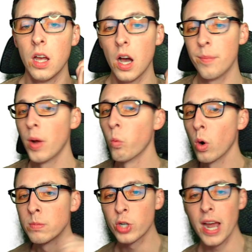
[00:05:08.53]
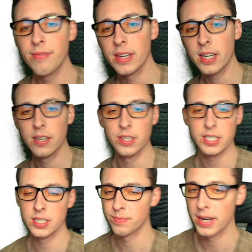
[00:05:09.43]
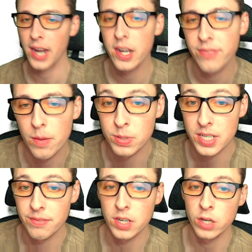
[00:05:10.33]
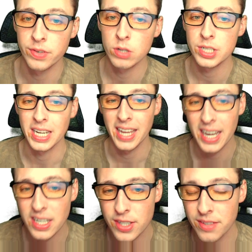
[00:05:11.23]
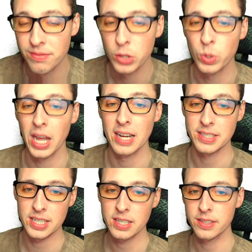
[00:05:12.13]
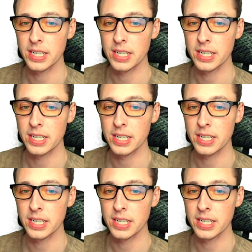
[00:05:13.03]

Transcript: My warm traffic, this is my 95% video viewers engaged and view content.